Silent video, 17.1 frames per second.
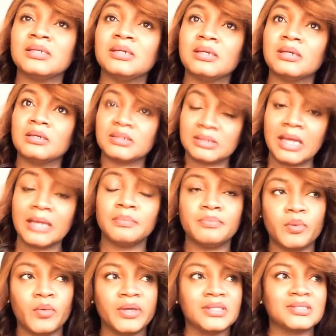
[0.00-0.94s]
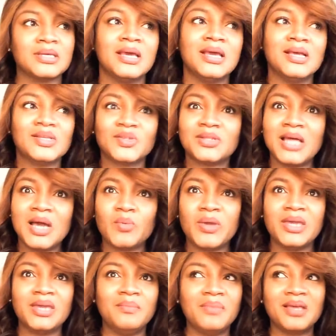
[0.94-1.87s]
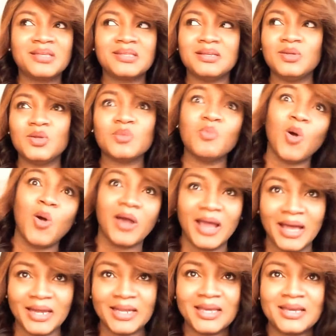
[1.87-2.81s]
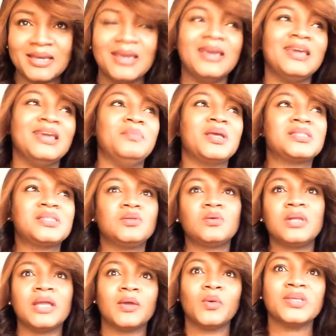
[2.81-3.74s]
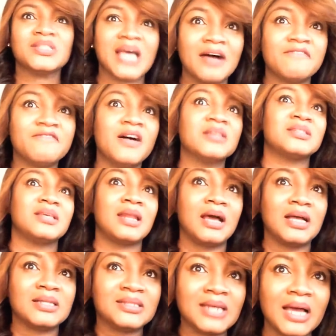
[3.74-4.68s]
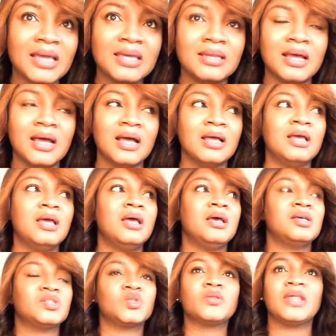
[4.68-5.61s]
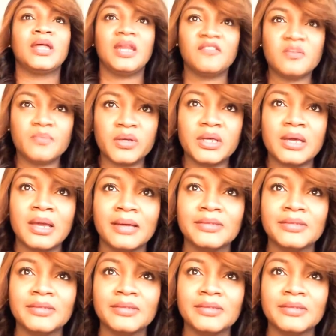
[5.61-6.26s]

standpoint. So that way it makes it look more organic. It makes it look like it's her fans that are attacking her, so that everybody can